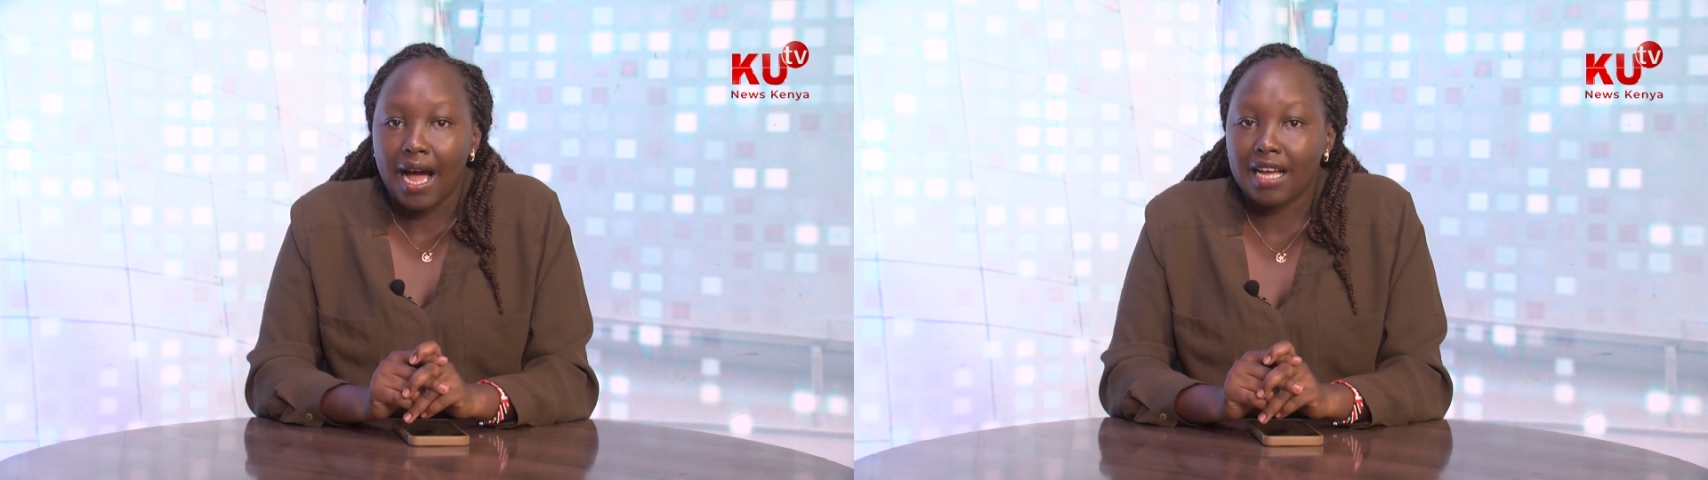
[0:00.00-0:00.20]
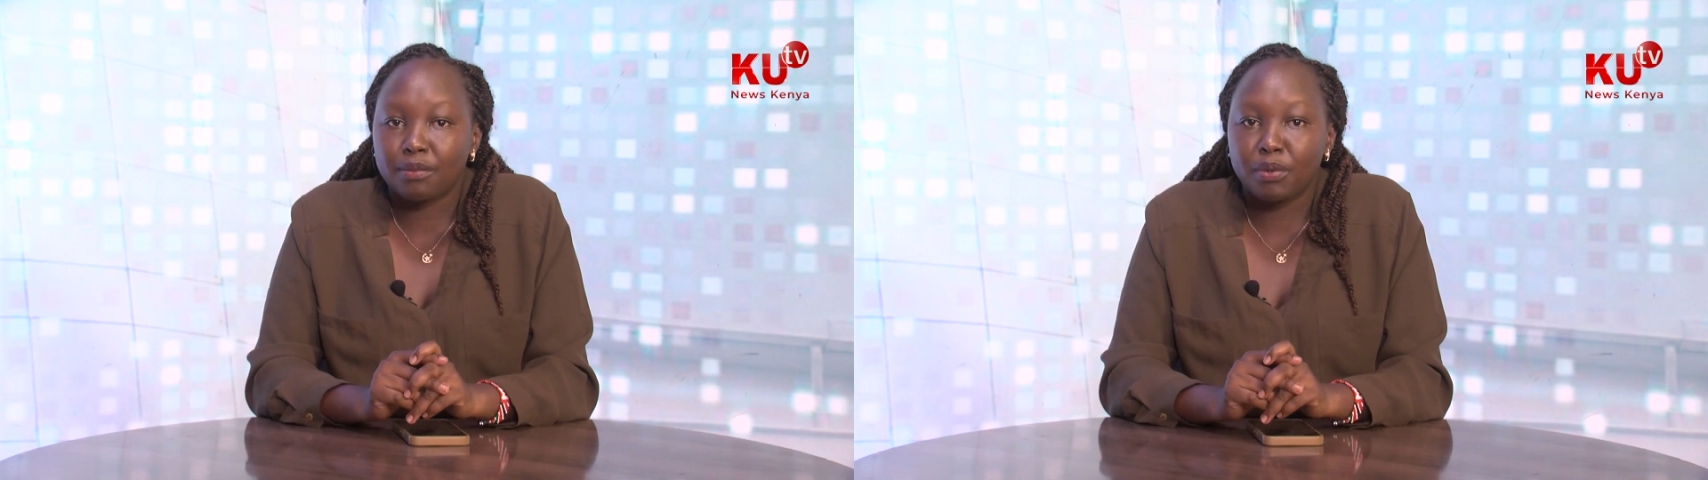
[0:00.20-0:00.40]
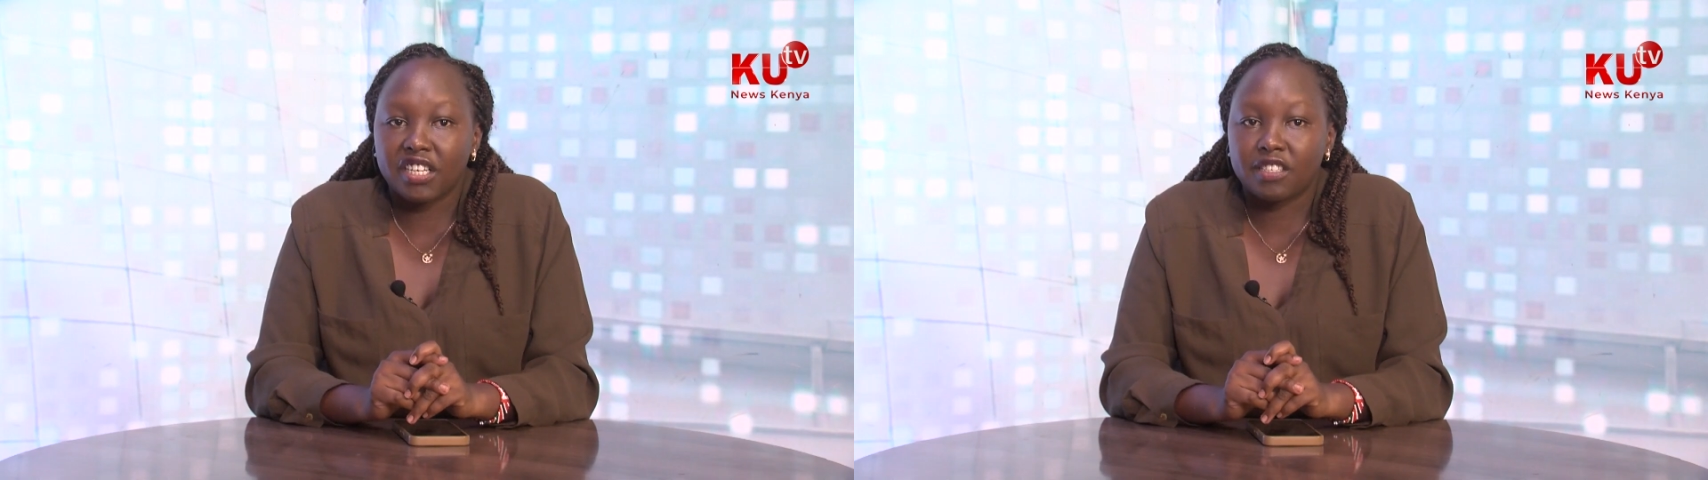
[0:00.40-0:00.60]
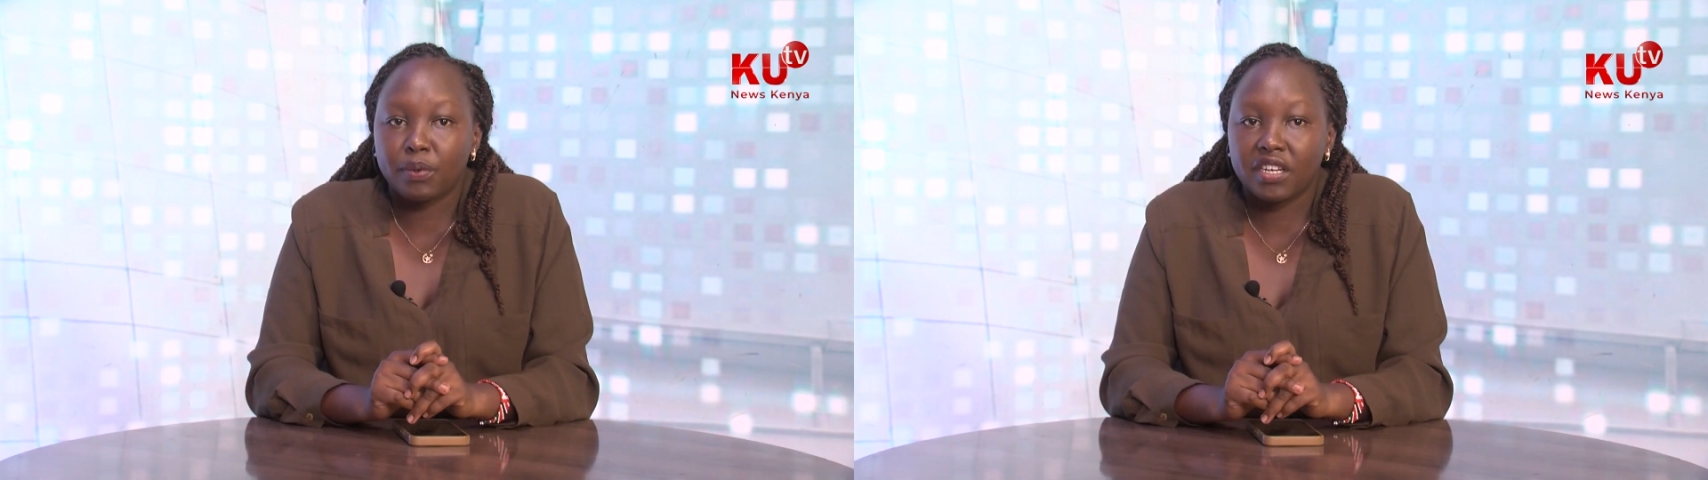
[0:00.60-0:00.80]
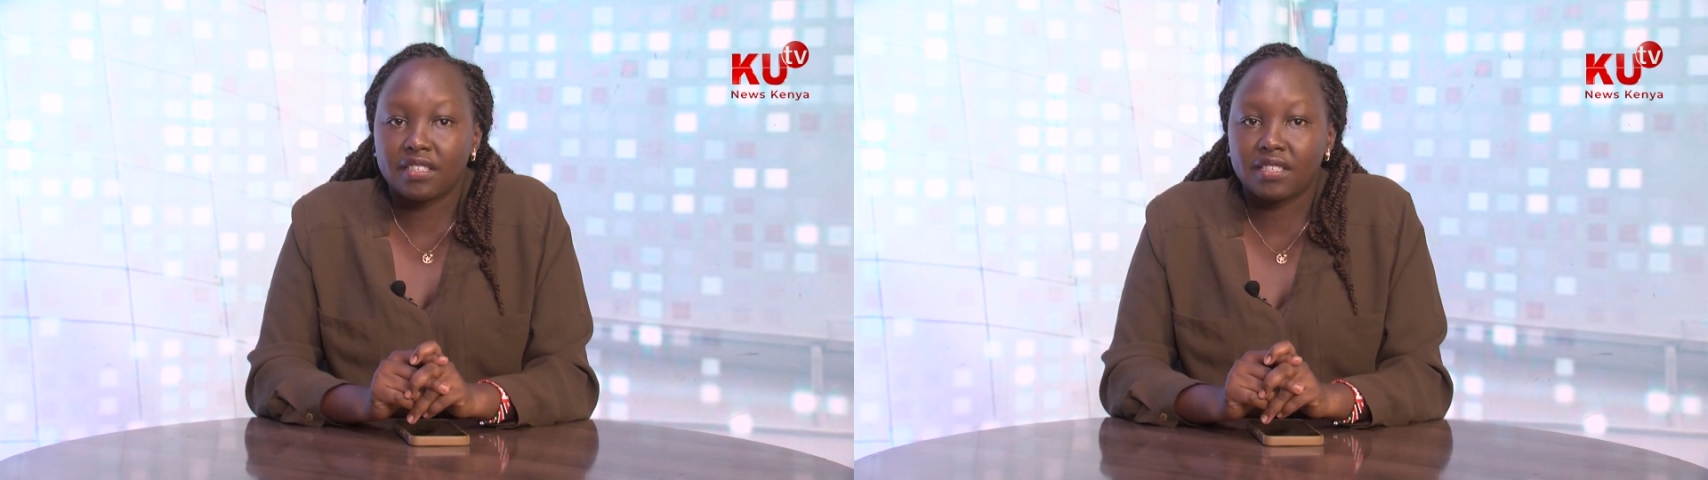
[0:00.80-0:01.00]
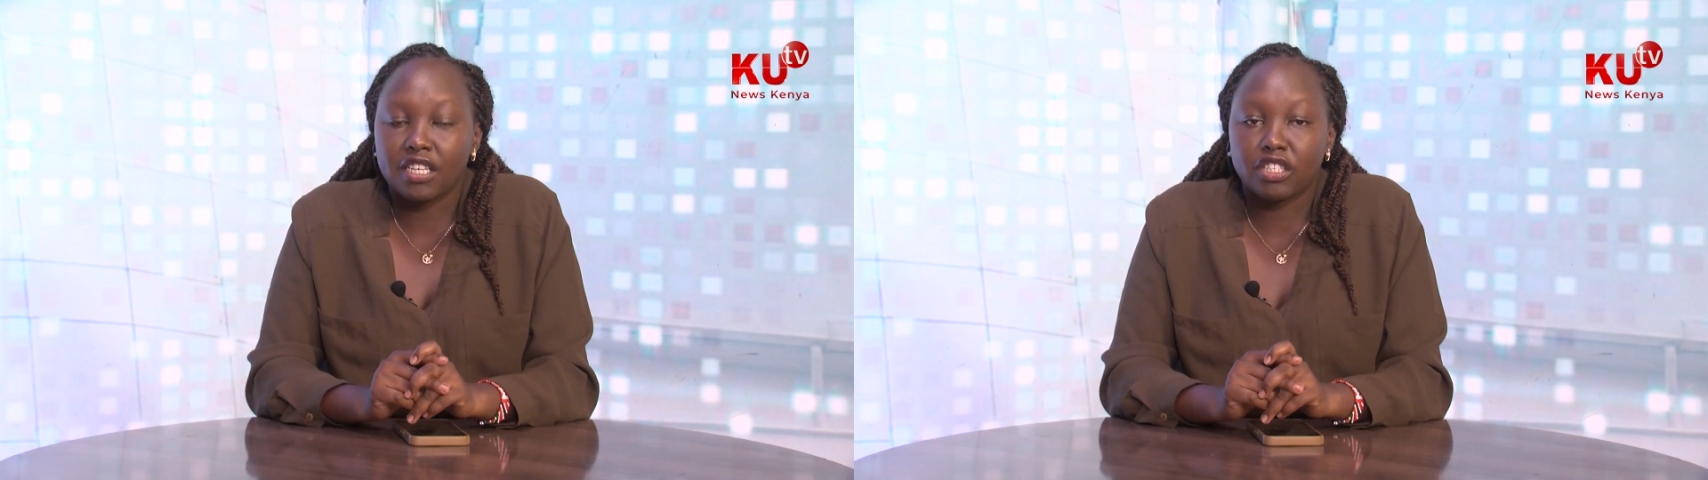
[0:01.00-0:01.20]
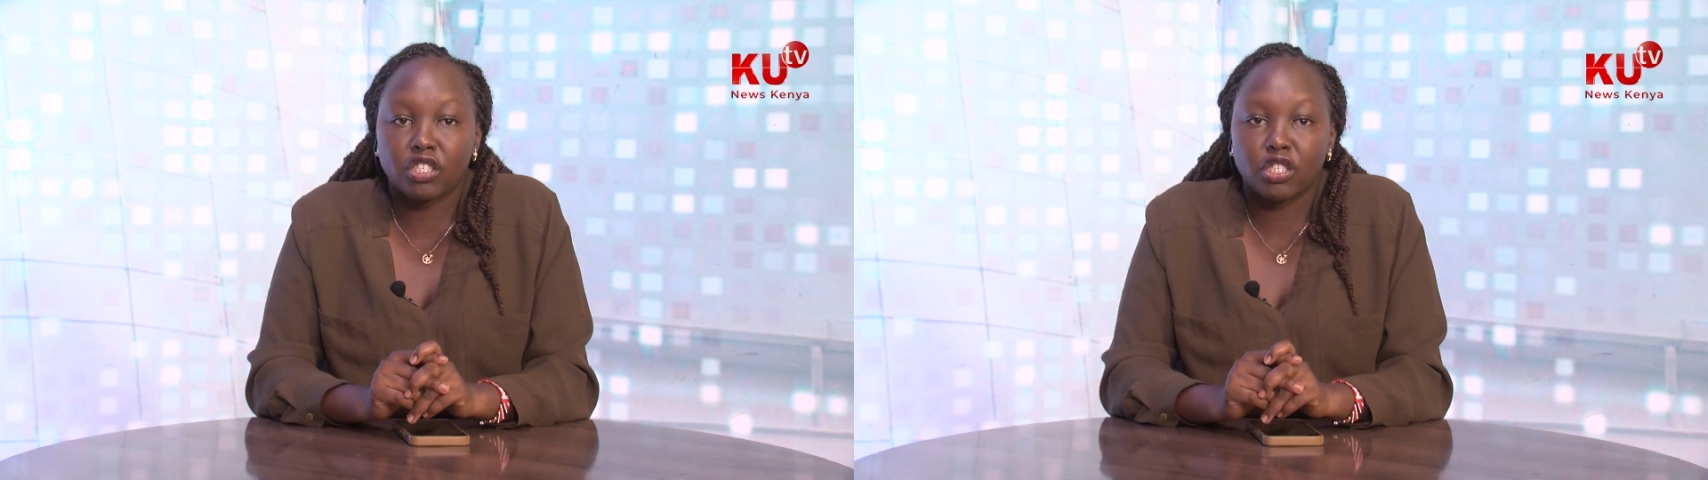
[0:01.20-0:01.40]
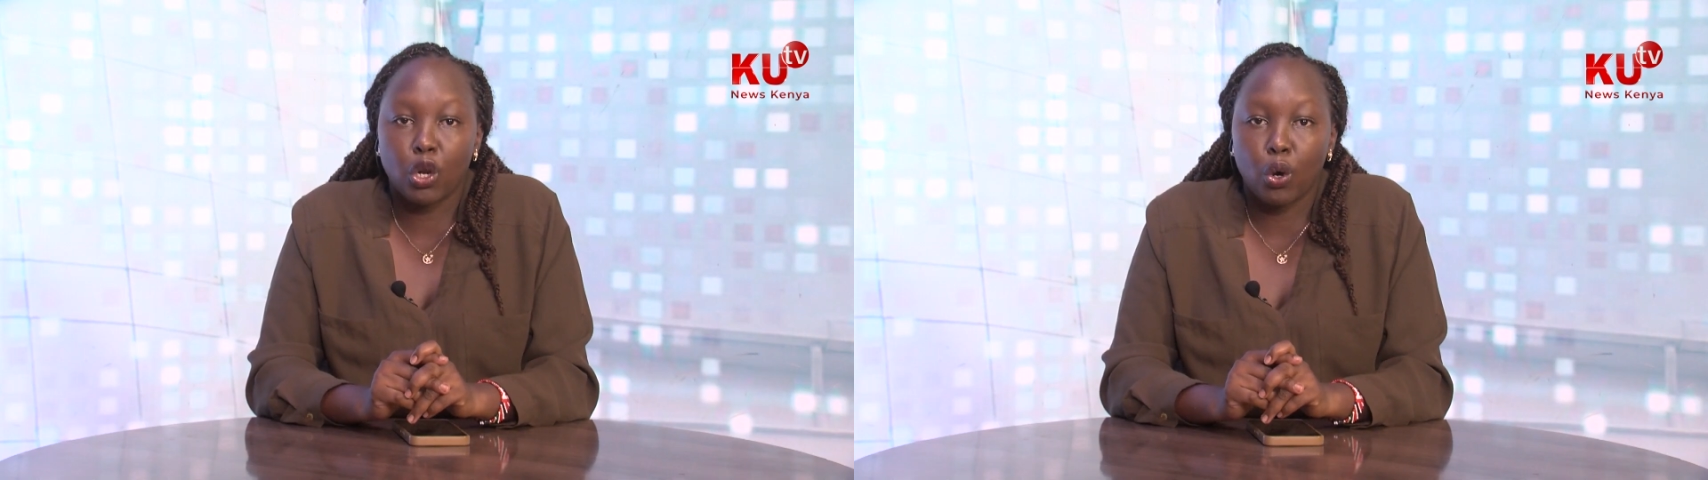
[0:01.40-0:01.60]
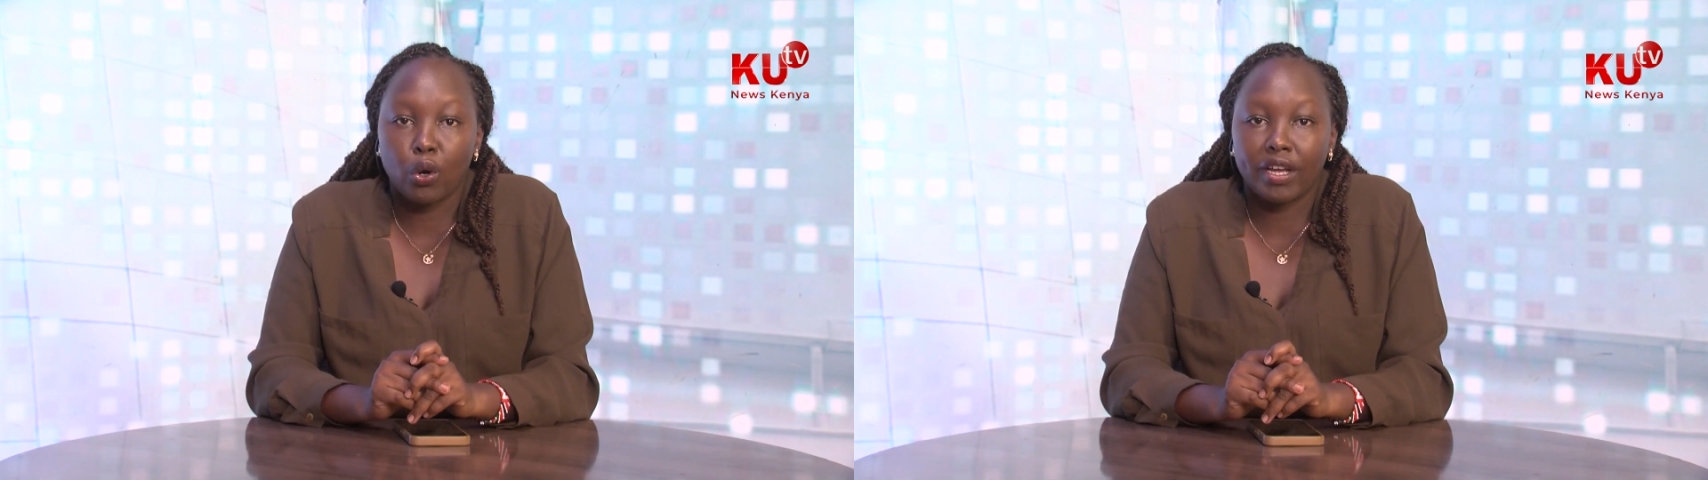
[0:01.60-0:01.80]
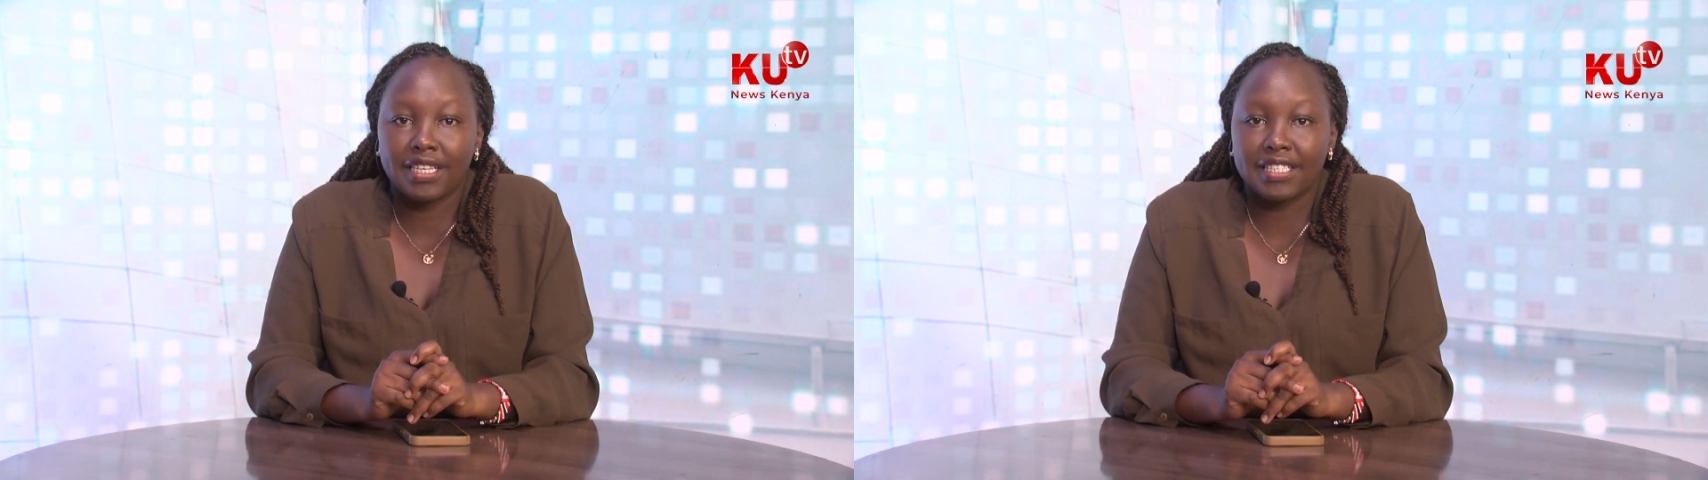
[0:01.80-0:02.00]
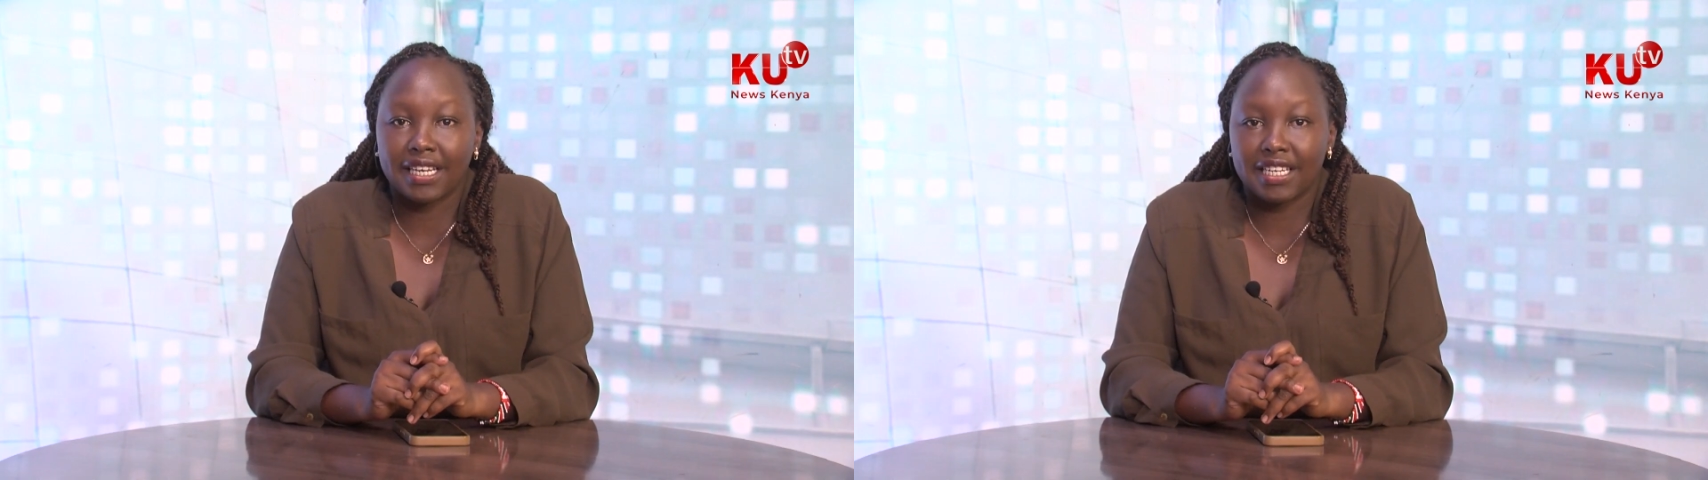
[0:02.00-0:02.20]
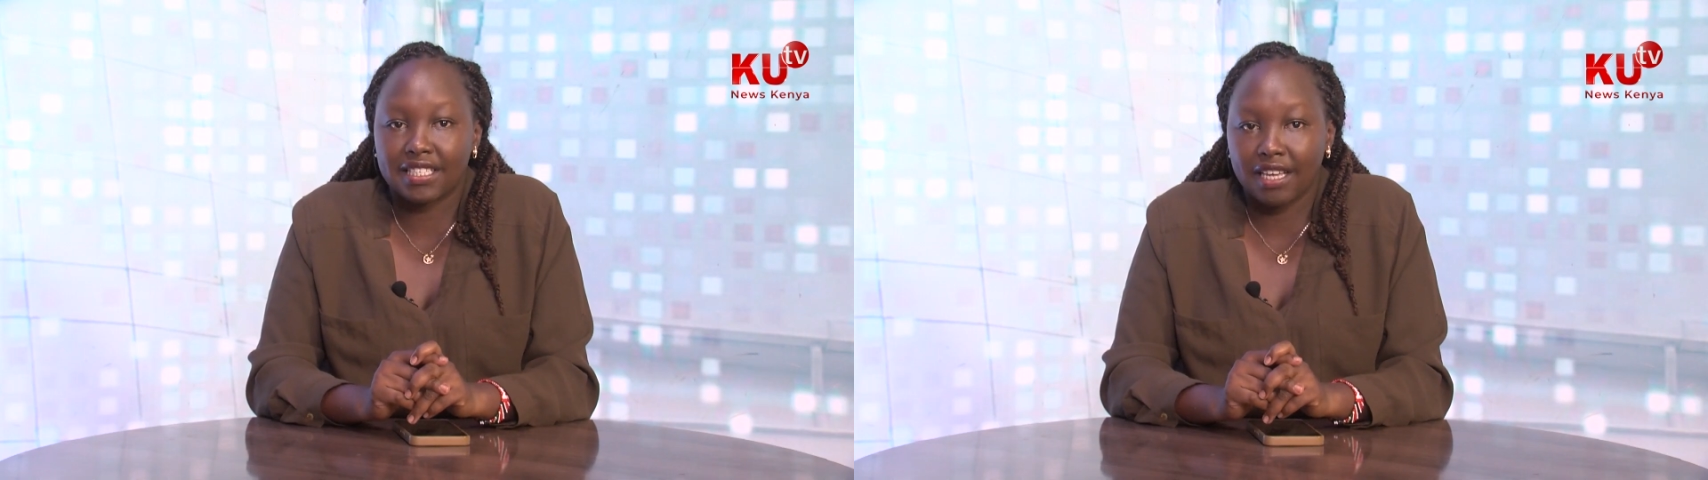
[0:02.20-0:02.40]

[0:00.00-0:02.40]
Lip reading: has been experiencing slow internet